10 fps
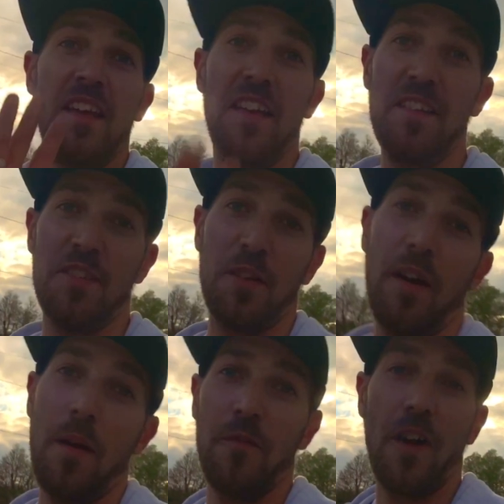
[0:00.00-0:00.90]

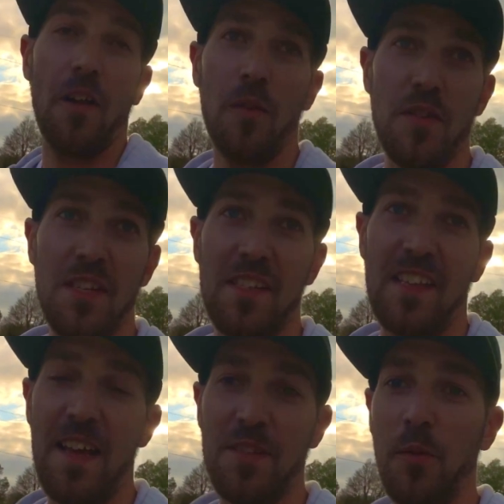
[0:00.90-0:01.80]
Instagram followers this
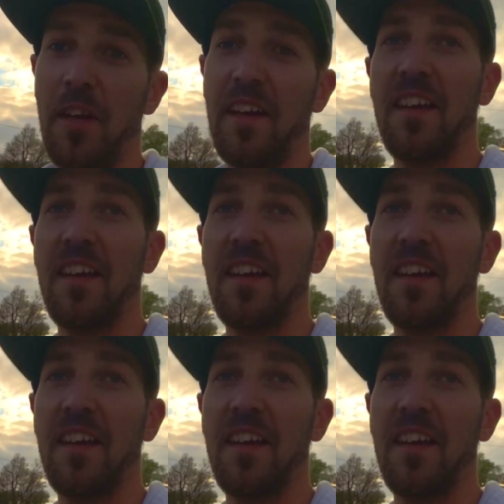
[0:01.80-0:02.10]
last week.